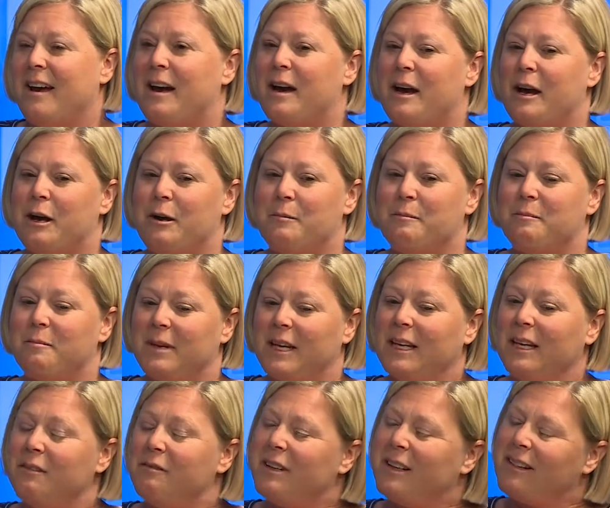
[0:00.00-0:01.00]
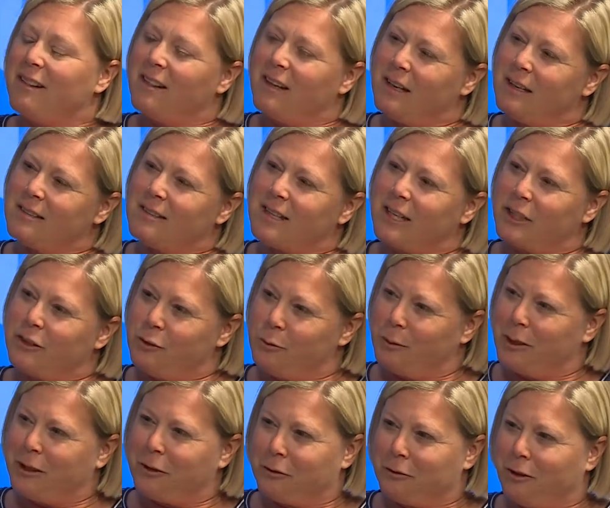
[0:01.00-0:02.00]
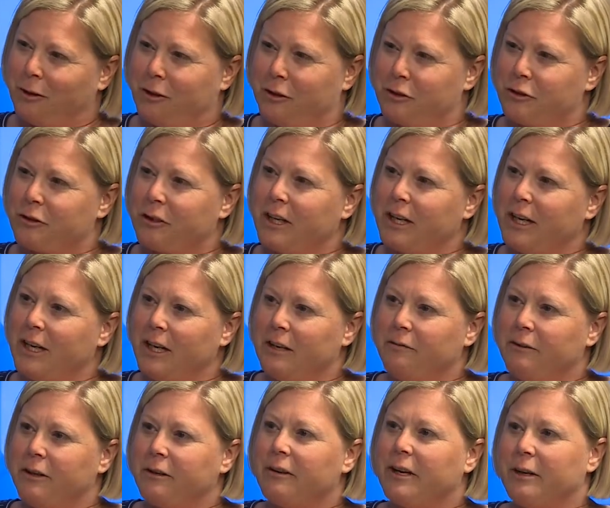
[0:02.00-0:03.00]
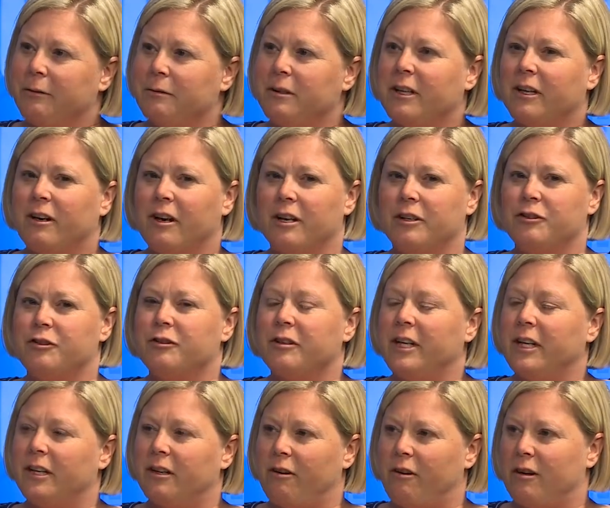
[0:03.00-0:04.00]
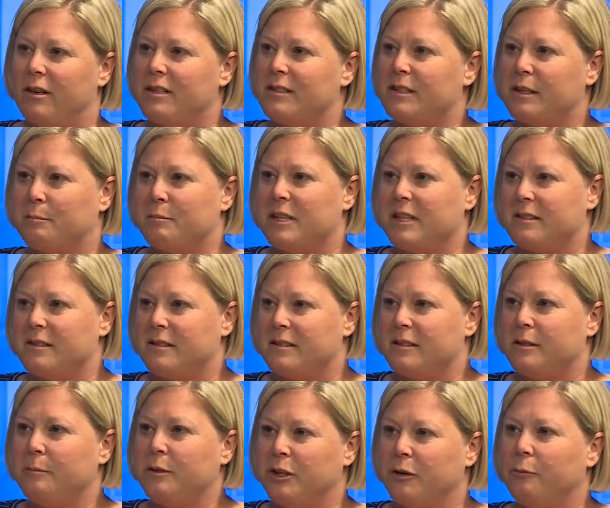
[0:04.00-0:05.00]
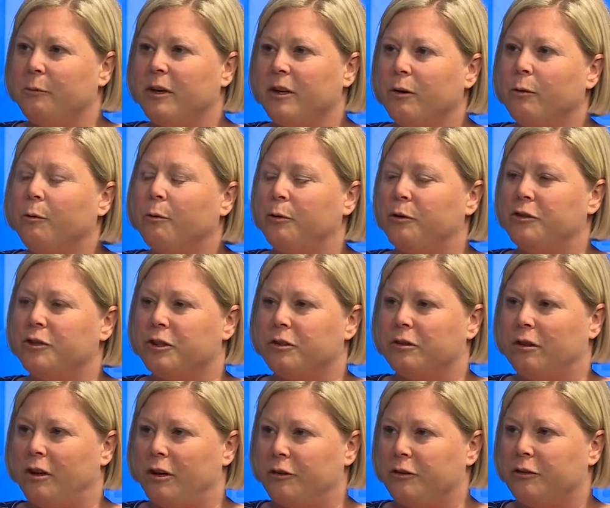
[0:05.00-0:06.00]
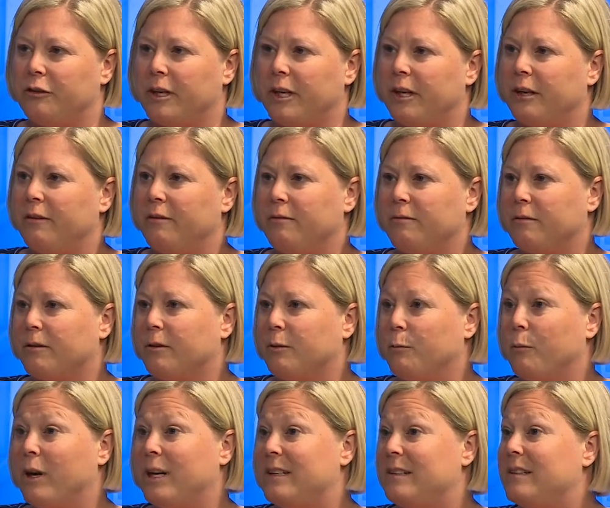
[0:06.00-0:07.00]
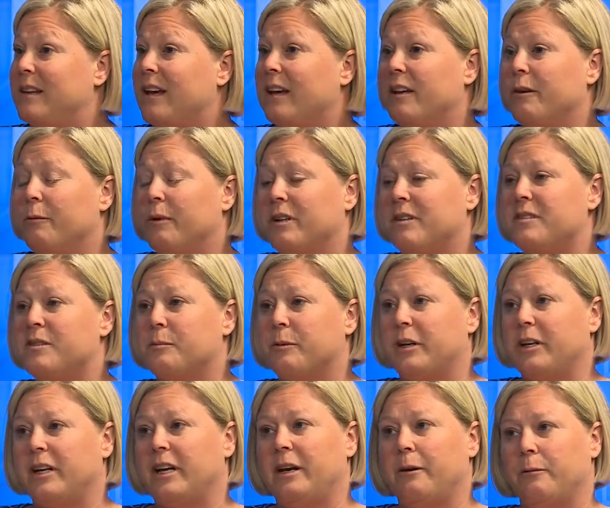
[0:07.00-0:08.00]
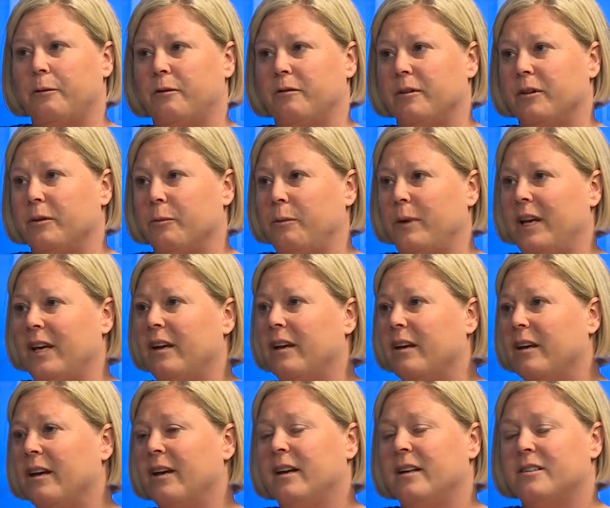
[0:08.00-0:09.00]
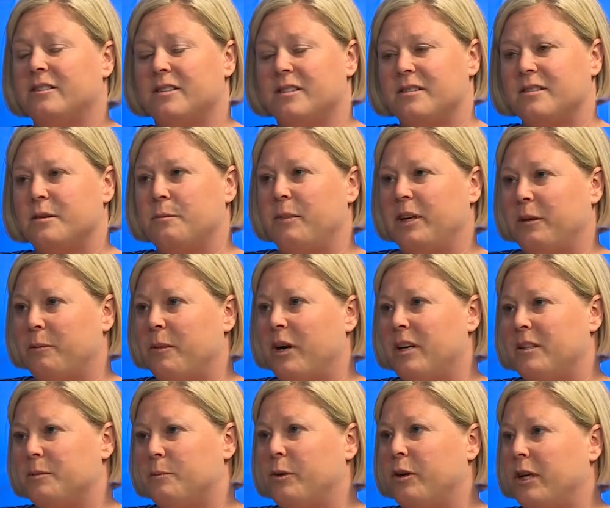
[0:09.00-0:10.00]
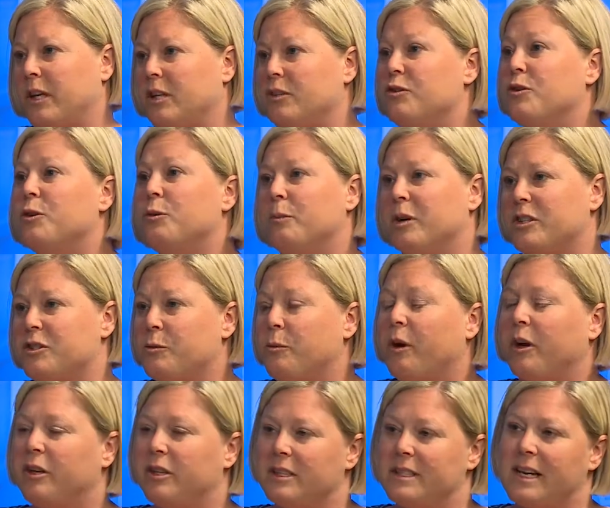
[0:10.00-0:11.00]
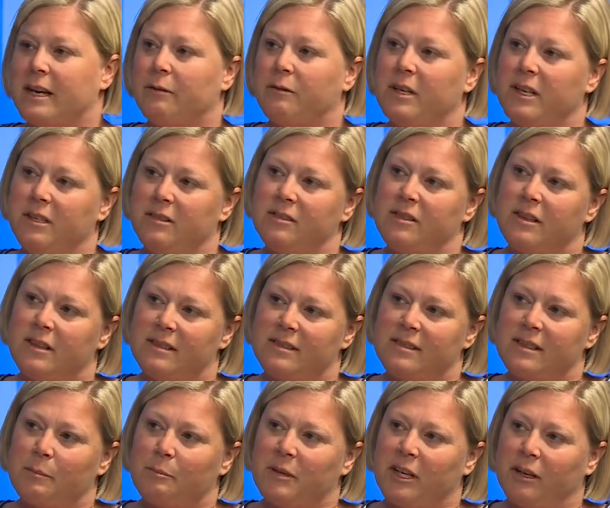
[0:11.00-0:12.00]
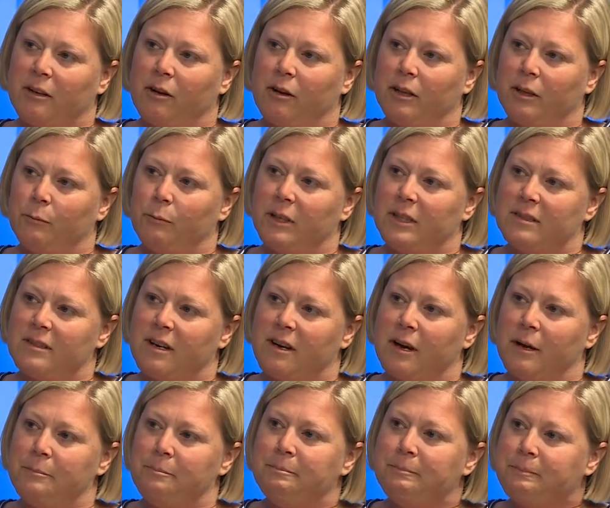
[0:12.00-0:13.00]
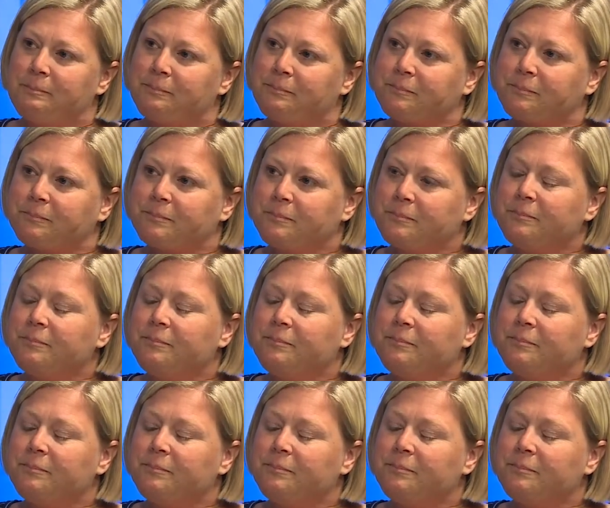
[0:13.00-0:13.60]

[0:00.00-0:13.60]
Um, even things like doing your laundry. If you're out in the country and on a septic system, you don't want to hold your laundry for one day. You want to spread it out over the week just to minimize putting too much water down into the septic all at one time. Okay,